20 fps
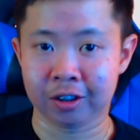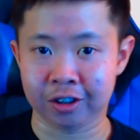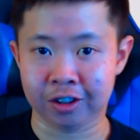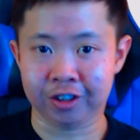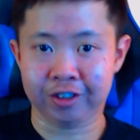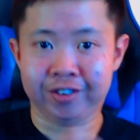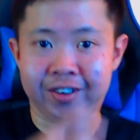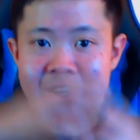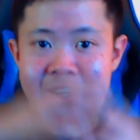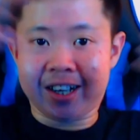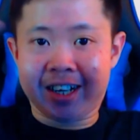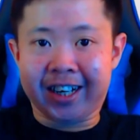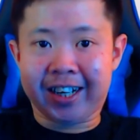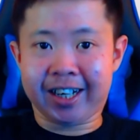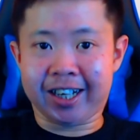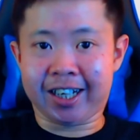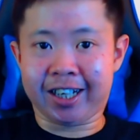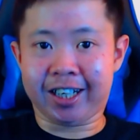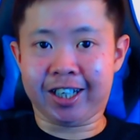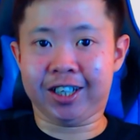
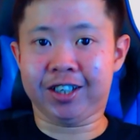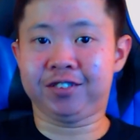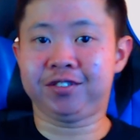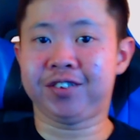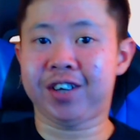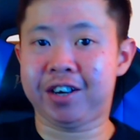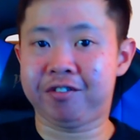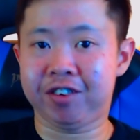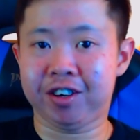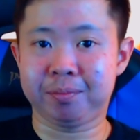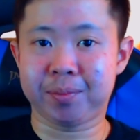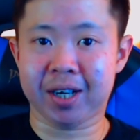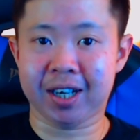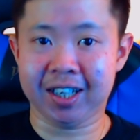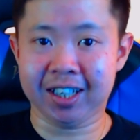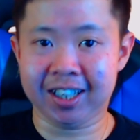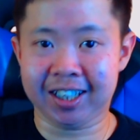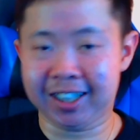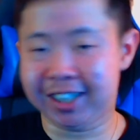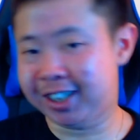Alright
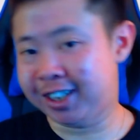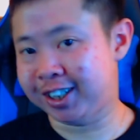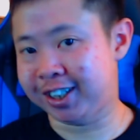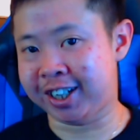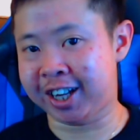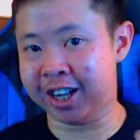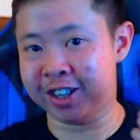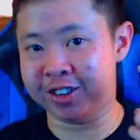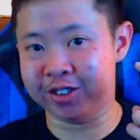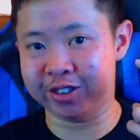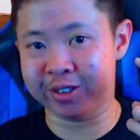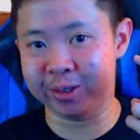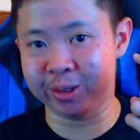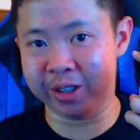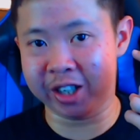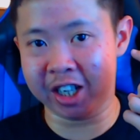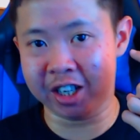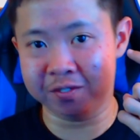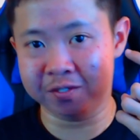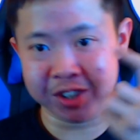everybody, that's
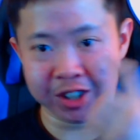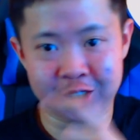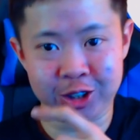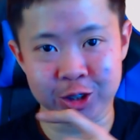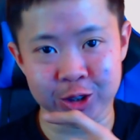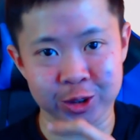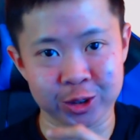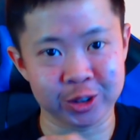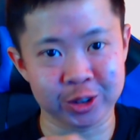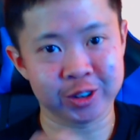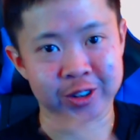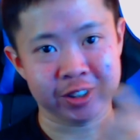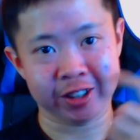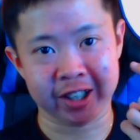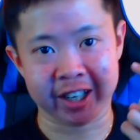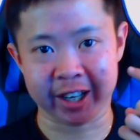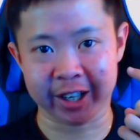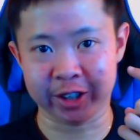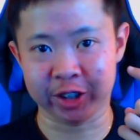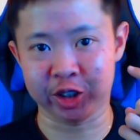today video.
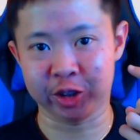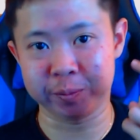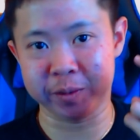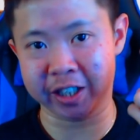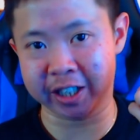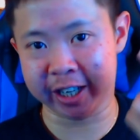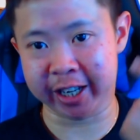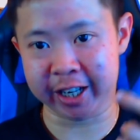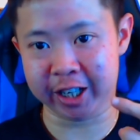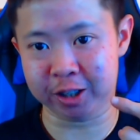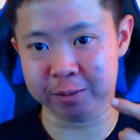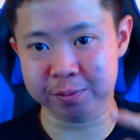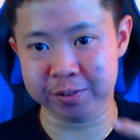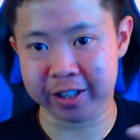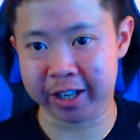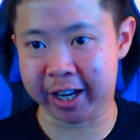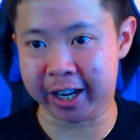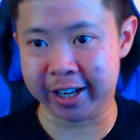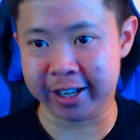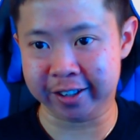I hope it helps
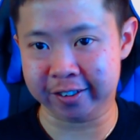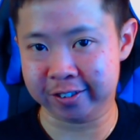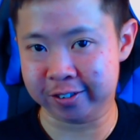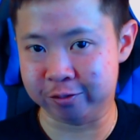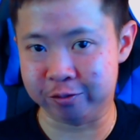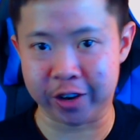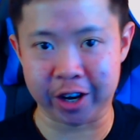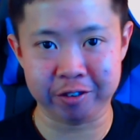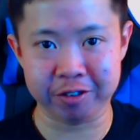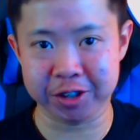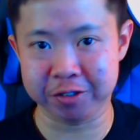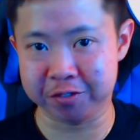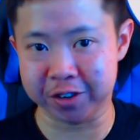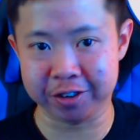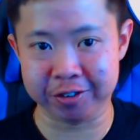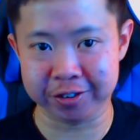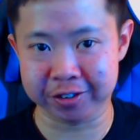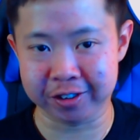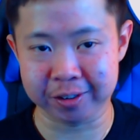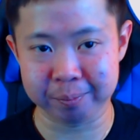and it's very
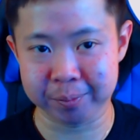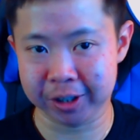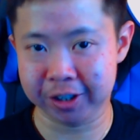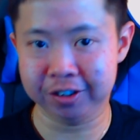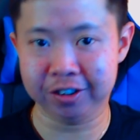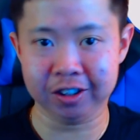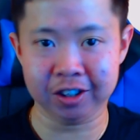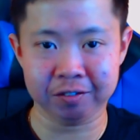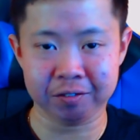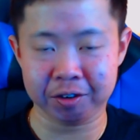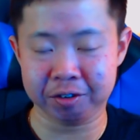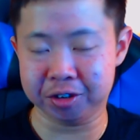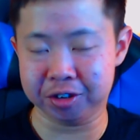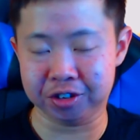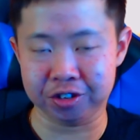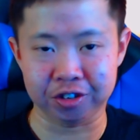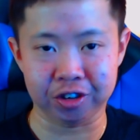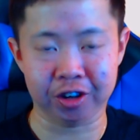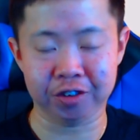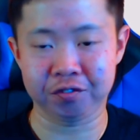very simple, just a very
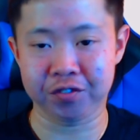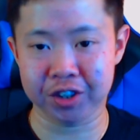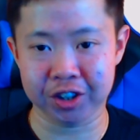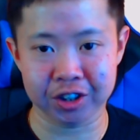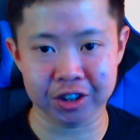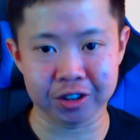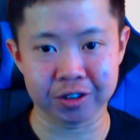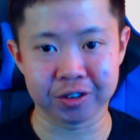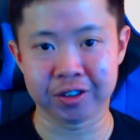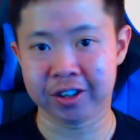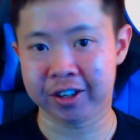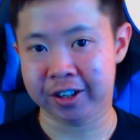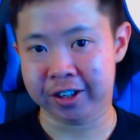short video.